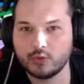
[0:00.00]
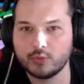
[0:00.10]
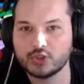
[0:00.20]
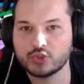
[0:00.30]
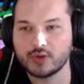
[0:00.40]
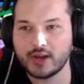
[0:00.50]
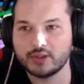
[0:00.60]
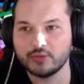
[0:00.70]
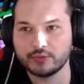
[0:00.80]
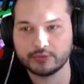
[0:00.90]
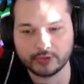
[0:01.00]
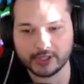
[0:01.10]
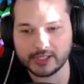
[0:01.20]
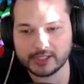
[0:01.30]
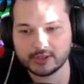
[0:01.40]
Do we try to
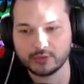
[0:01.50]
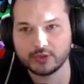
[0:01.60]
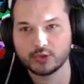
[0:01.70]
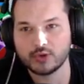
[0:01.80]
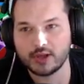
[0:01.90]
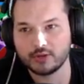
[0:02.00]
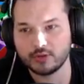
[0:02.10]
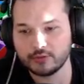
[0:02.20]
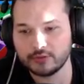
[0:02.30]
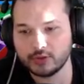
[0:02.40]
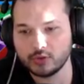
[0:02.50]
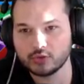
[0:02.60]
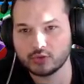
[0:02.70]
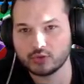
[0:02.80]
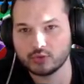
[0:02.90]
freeze? Do we try to
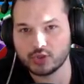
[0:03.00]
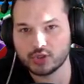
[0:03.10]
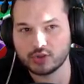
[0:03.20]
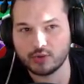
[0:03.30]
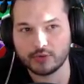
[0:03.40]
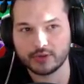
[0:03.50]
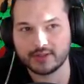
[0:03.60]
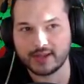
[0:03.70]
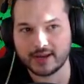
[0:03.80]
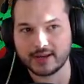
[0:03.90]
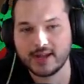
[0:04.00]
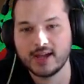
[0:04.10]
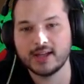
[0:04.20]
confuse? Or do we just go for attack?